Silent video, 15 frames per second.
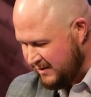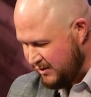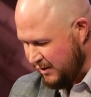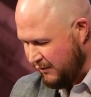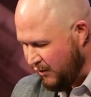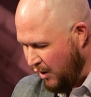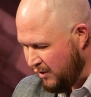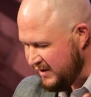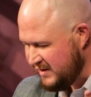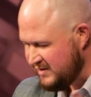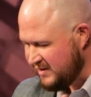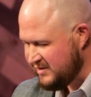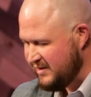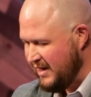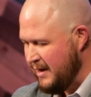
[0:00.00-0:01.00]
You have all these
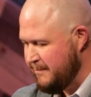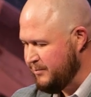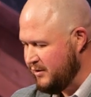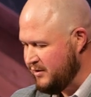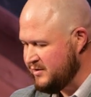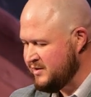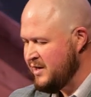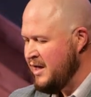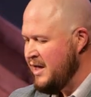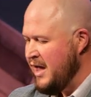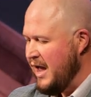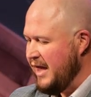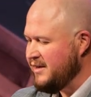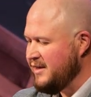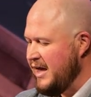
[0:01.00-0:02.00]
examples
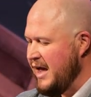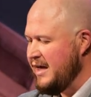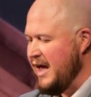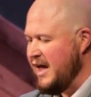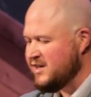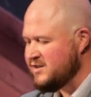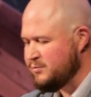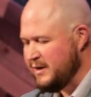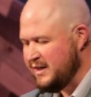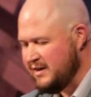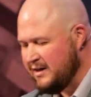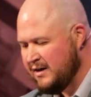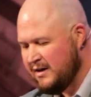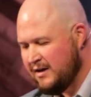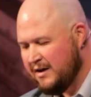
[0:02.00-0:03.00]
and yet as
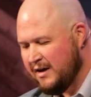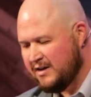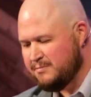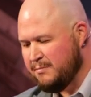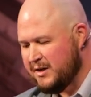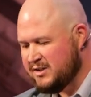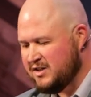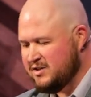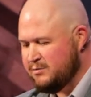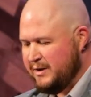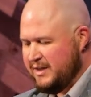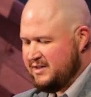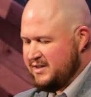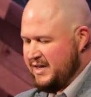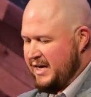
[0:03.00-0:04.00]
we as much as
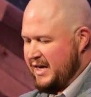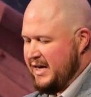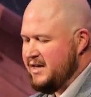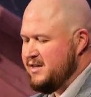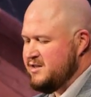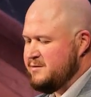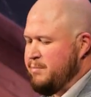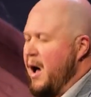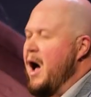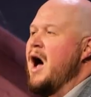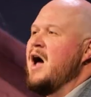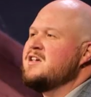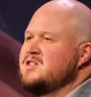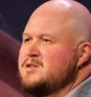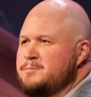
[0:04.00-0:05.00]
we see it is
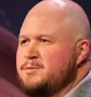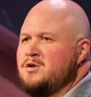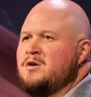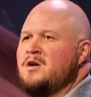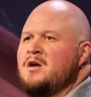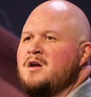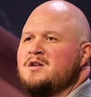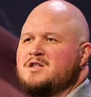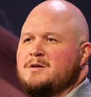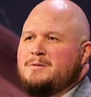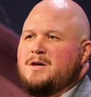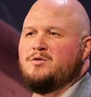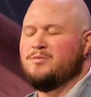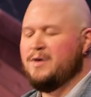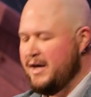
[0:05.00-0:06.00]
possible to
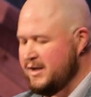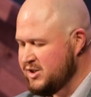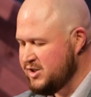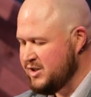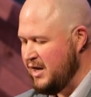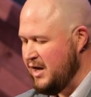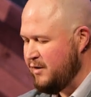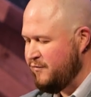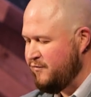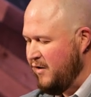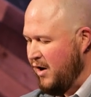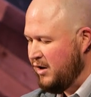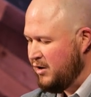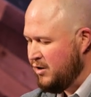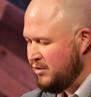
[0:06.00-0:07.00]
be rich and
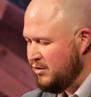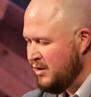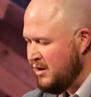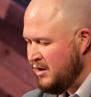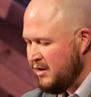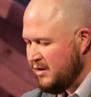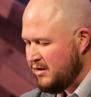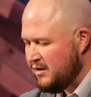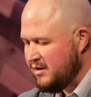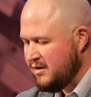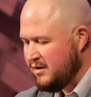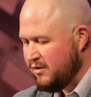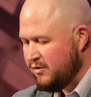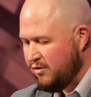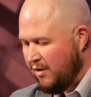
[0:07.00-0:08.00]
follow
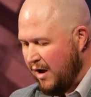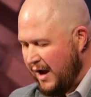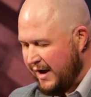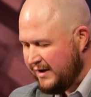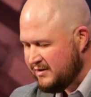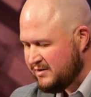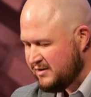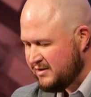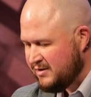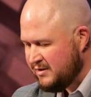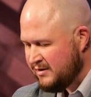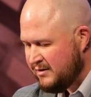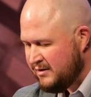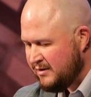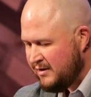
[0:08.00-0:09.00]
Christ,
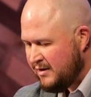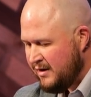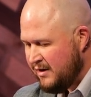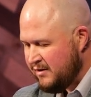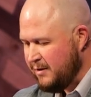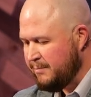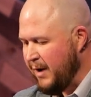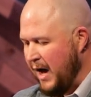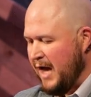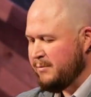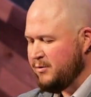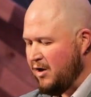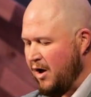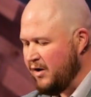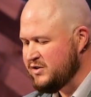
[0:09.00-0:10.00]
the
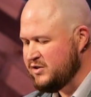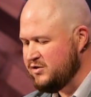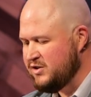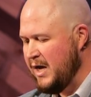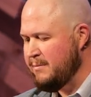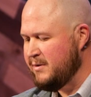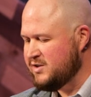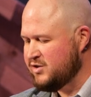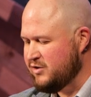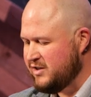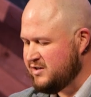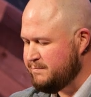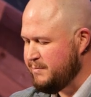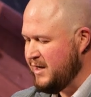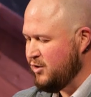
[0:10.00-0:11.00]
Bible also
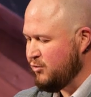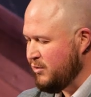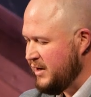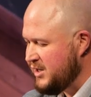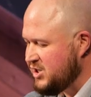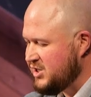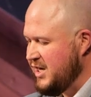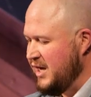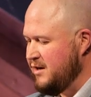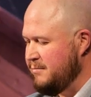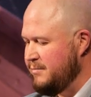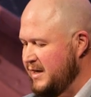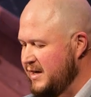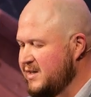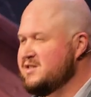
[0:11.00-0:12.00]
demonstrates being rich can
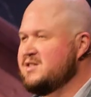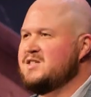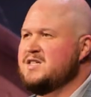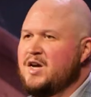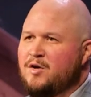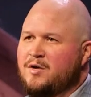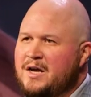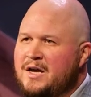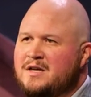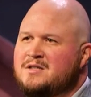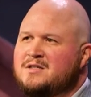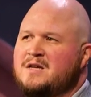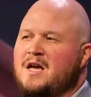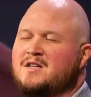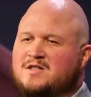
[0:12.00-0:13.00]
be a
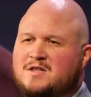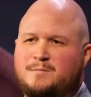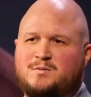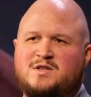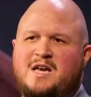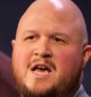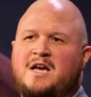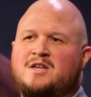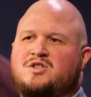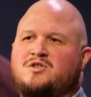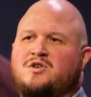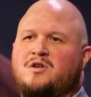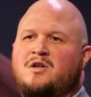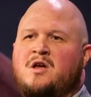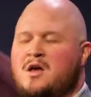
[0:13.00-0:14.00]
serious and
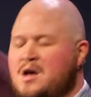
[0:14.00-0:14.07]
substantial